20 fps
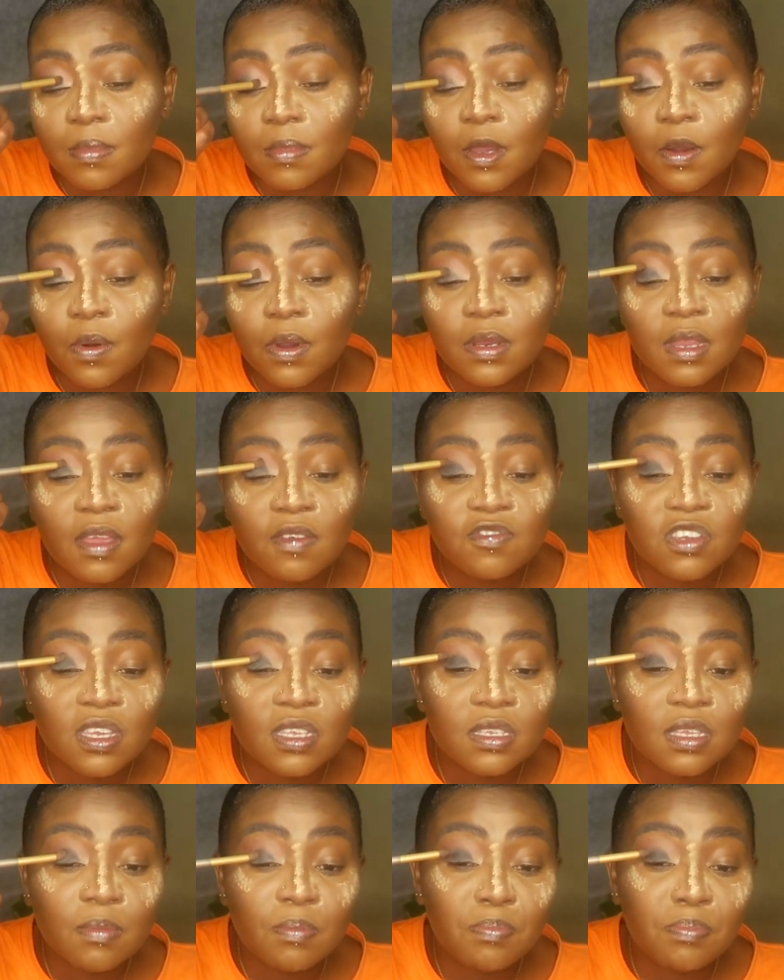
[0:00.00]
I wonder if she
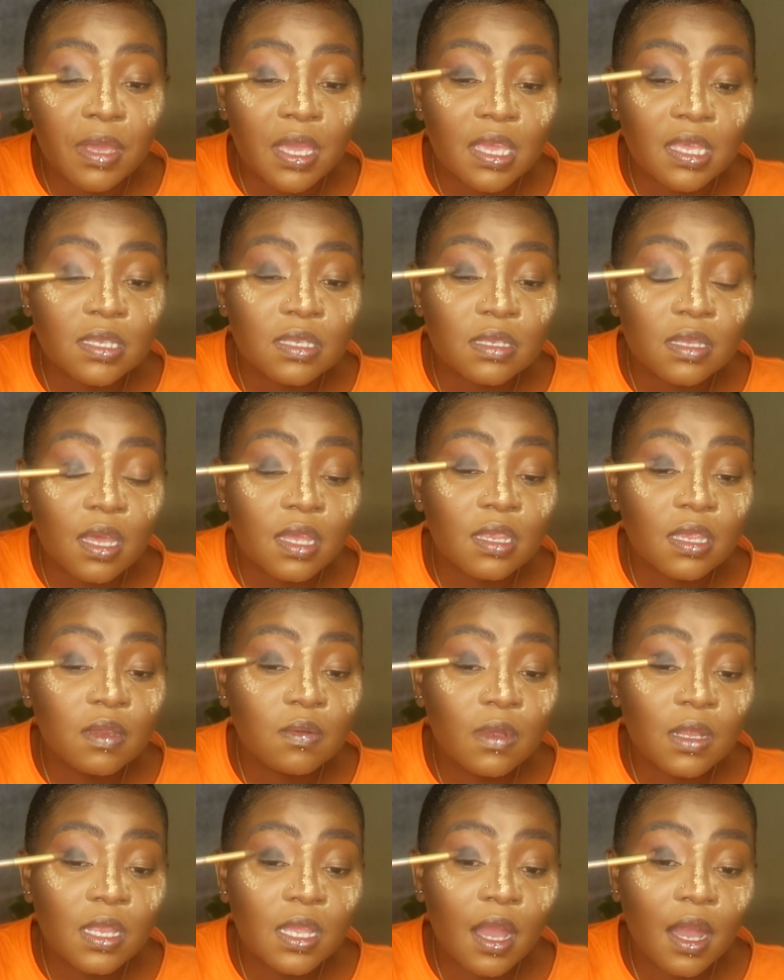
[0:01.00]
has a base. I
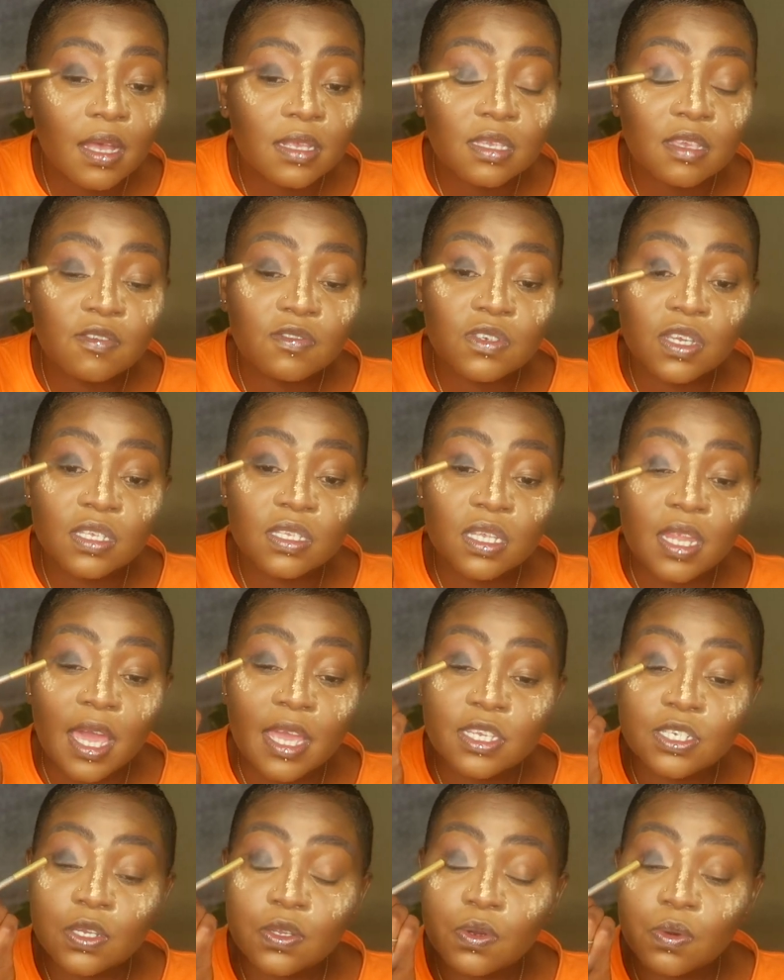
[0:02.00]
didn't really ask if she has an
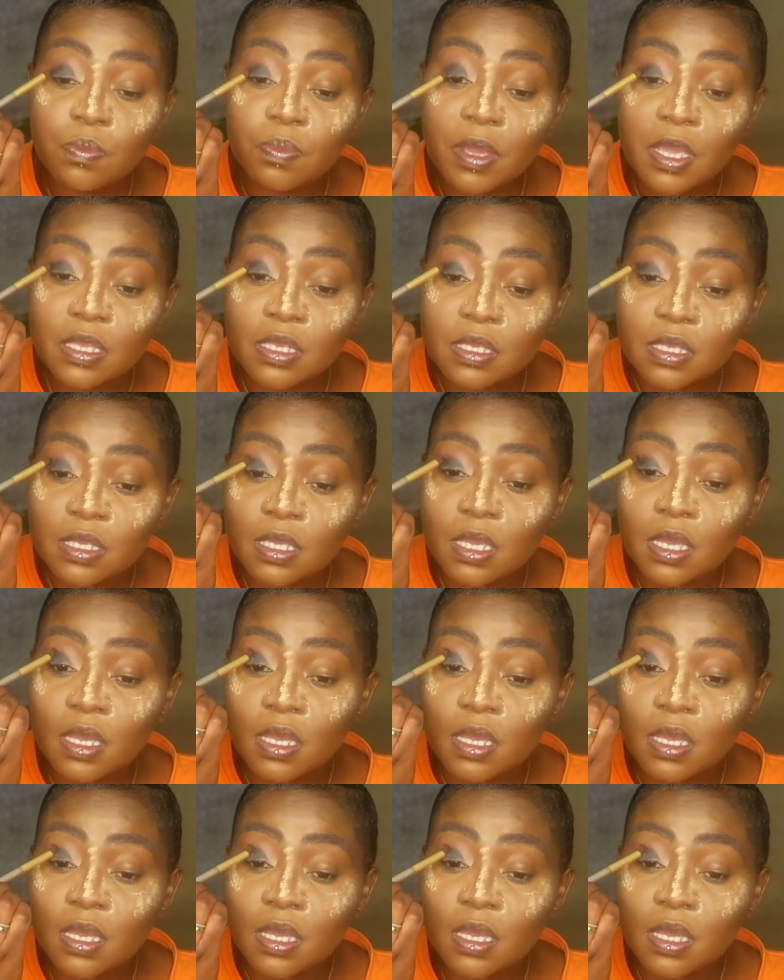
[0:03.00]
eyeshadow base